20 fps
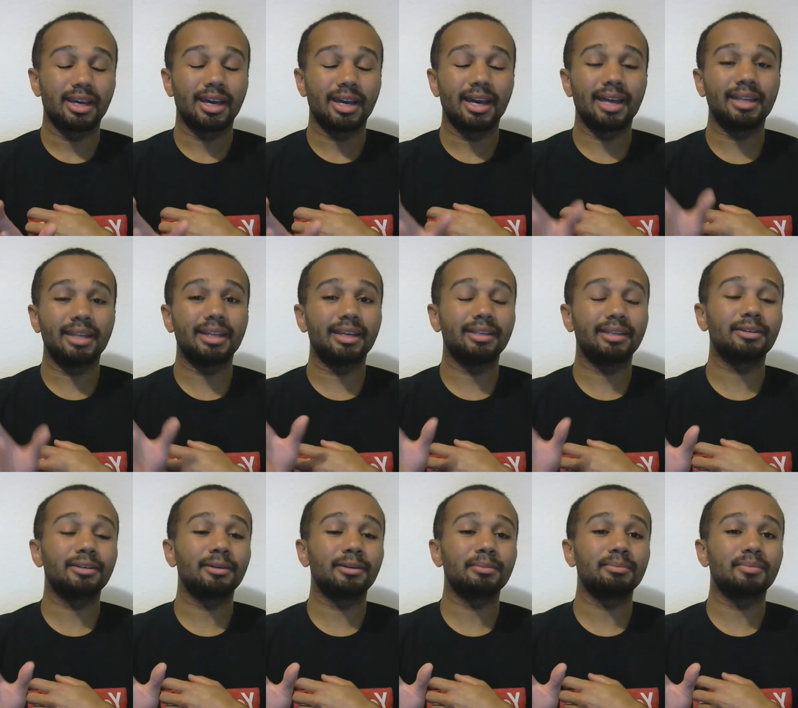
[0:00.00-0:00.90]
and then
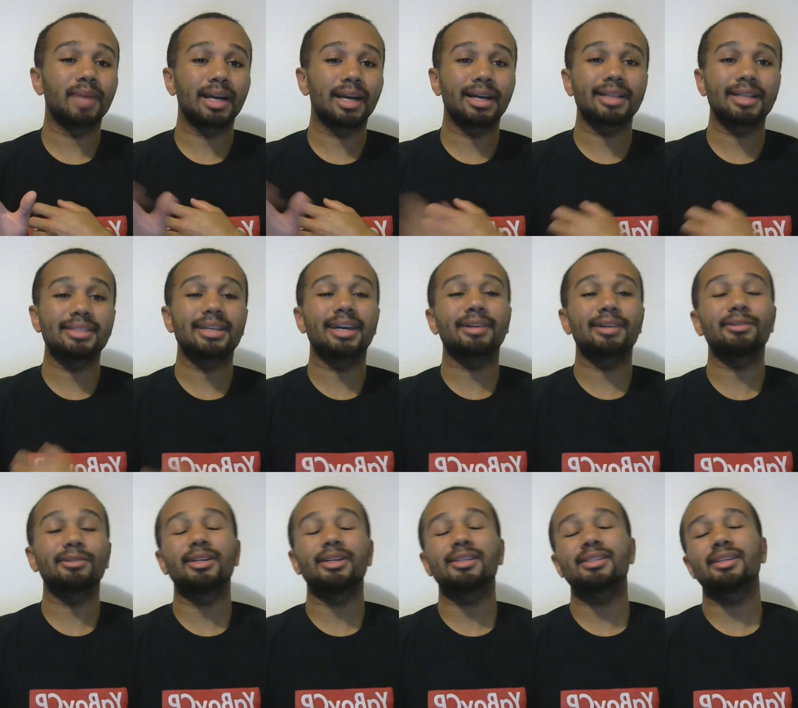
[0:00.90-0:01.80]
I got
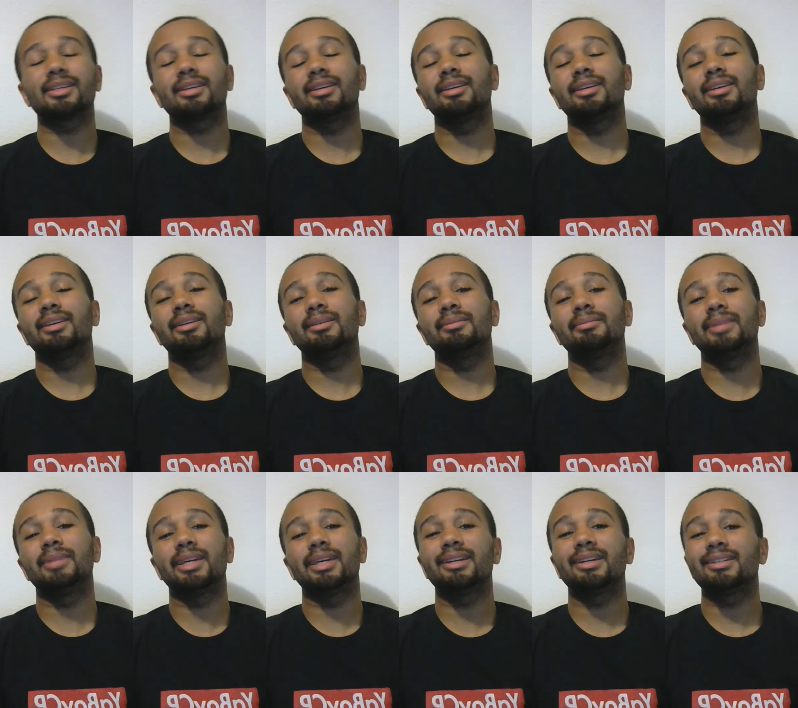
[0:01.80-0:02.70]
tackled. I was like,
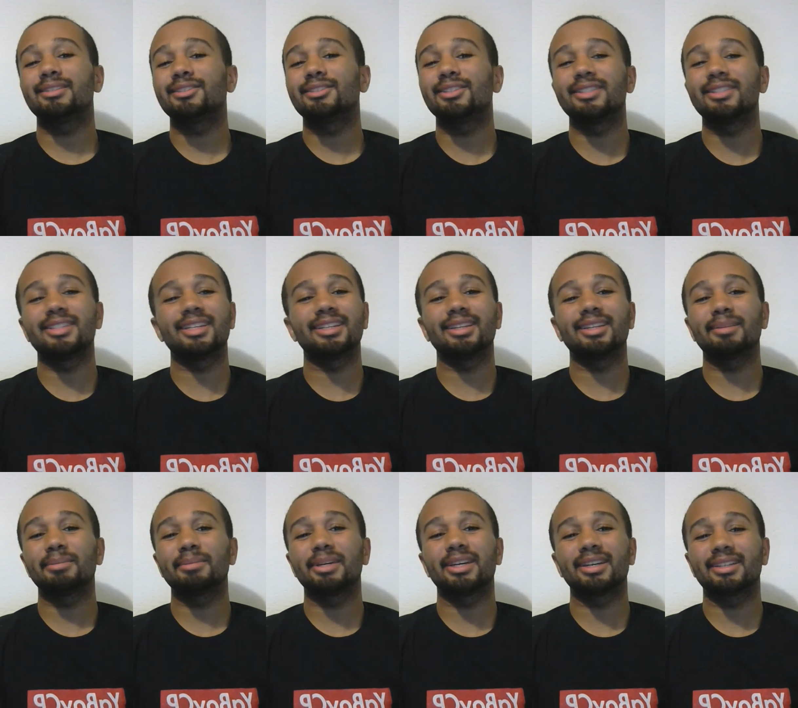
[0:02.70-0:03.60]
man, shit's not
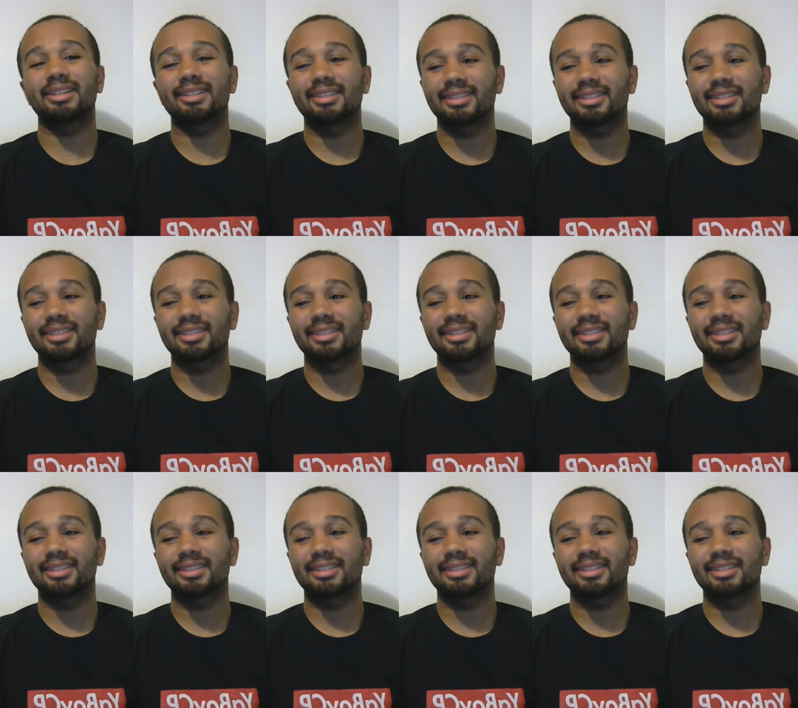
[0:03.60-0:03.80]
that bad.